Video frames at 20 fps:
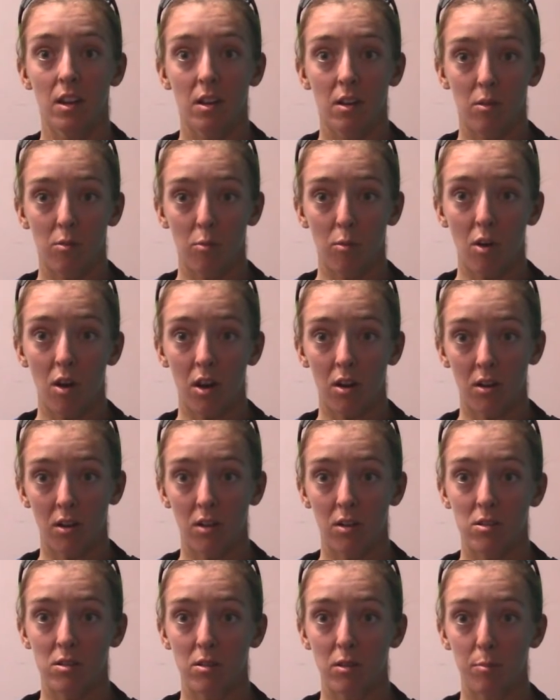water.
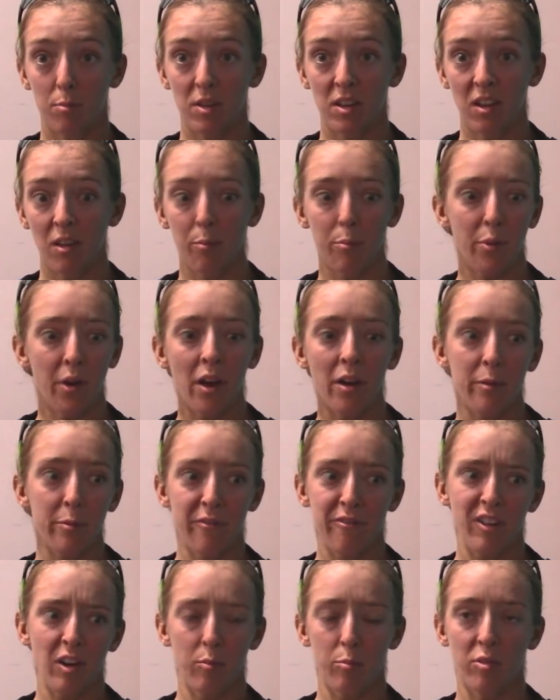So but it probably
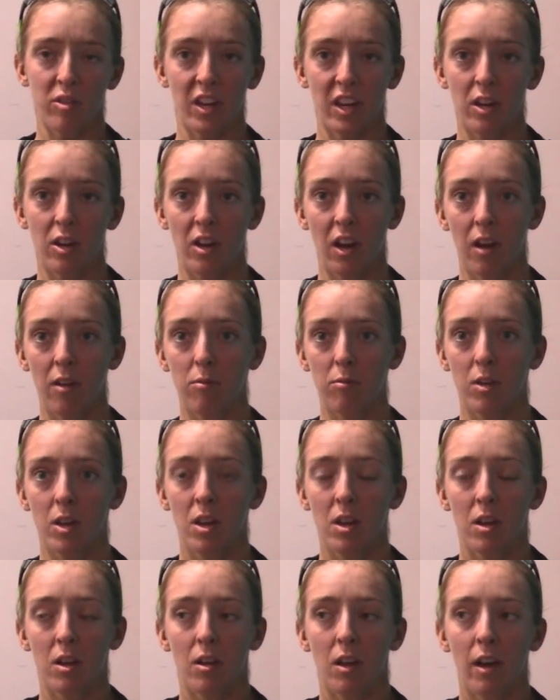felt pretty good. I
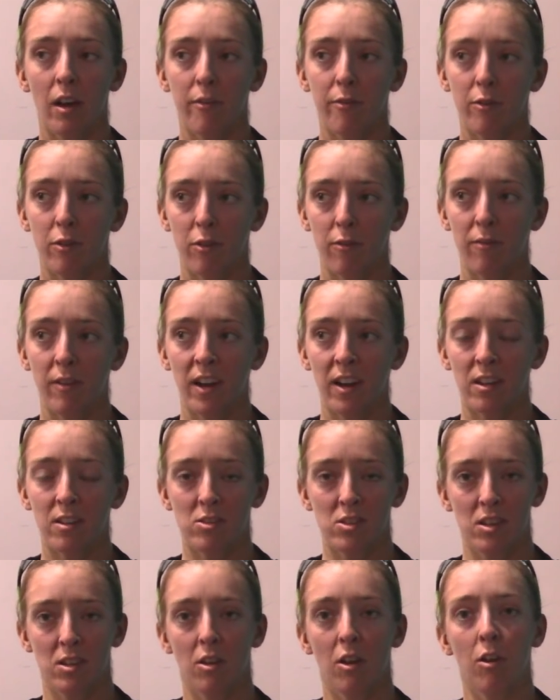after the fact I
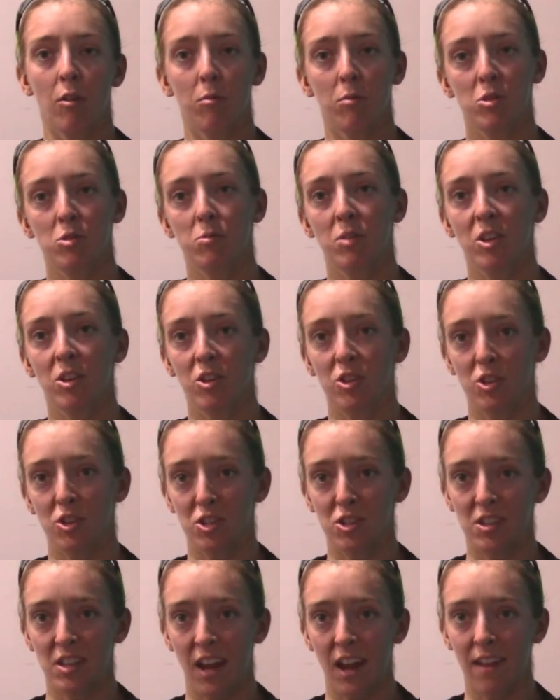was like, oh, I wish we could have
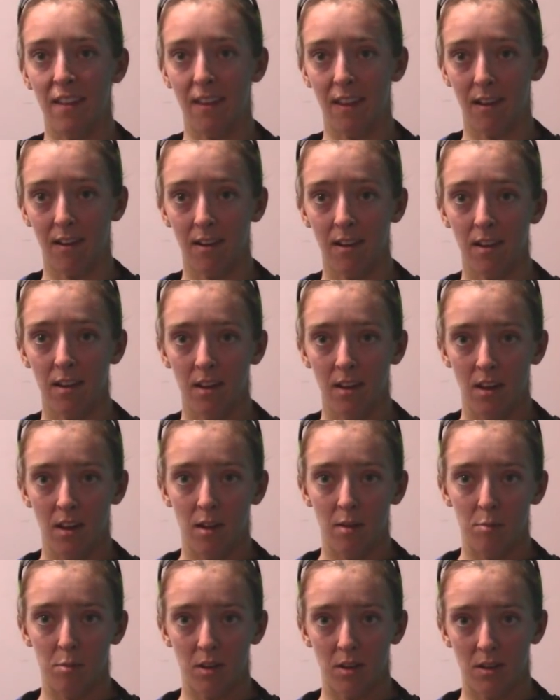just sat in there,
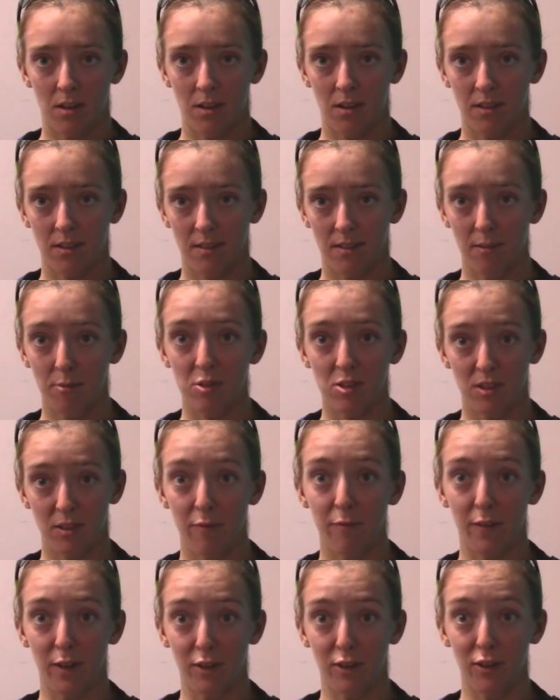but it was it
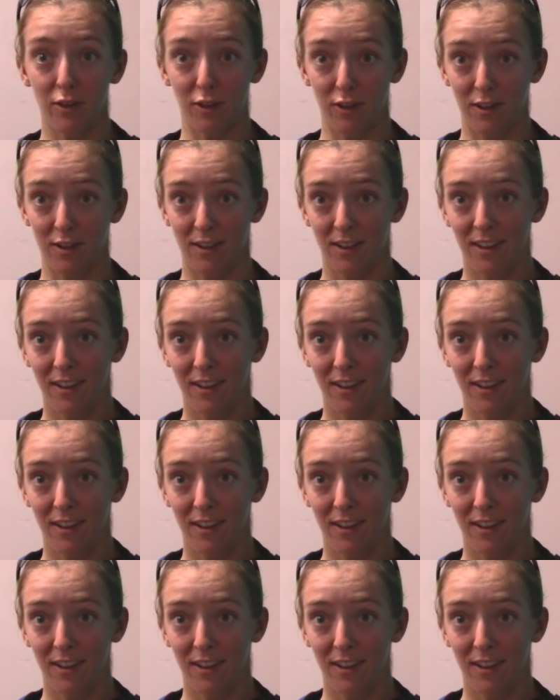felt good.